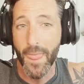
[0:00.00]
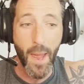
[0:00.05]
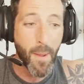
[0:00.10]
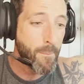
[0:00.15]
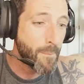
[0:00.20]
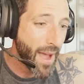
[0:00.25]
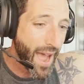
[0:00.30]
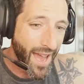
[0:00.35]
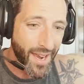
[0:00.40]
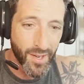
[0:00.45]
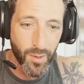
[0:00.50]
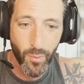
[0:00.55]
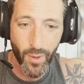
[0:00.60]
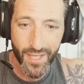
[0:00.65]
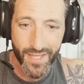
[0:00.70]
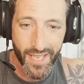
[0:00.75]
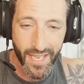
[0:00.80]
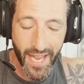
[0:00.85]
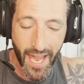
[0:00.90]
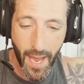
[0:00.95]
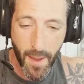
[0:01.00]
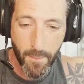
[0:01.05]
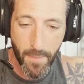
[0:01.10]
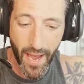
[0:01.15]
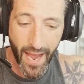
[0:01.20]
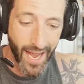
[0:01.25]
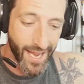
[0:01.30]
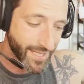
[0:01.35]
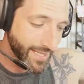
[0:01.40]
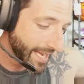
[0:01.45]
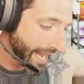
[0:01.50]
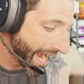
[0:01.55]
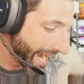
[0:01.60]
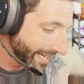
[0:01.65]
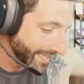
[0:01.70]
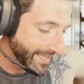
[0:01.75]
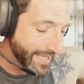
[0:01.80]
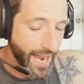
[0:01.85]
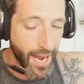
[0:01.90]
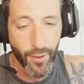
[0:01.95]
and Madden went to Game Pass. I
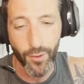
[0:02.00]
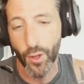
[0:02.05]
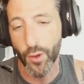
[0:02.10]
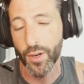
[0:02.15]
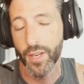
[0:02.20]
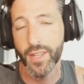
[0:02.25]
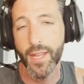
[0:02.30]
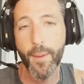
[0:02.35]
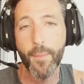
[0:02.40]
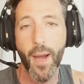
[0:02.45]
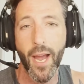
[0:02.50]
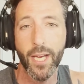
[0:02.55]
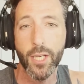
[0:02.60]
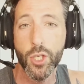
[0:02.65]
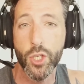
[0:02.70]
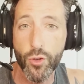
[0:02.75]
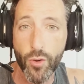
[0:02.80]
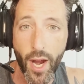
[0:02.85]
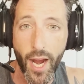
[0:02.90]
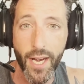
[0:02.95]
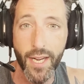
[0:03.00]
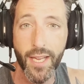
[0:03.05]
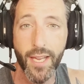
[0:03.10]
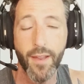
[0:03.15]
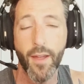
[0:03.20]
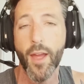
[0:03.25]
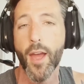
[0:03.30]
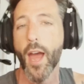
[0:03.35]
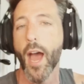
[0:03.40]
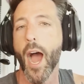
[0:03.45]
downloaded them. I tried it.